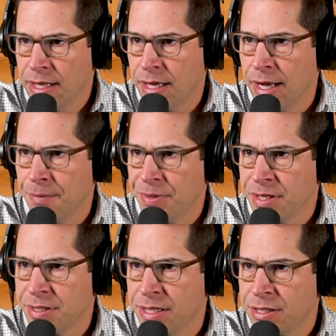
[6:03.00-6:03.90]
Um,
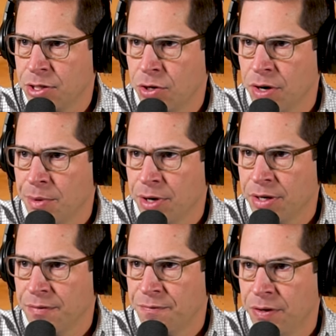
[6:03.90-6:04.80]
does this current
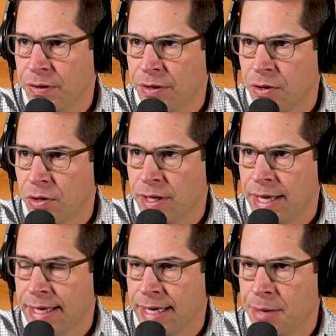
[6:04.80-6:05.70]
market feel at all
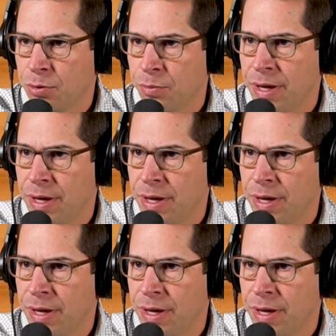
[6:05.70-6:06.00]
like April,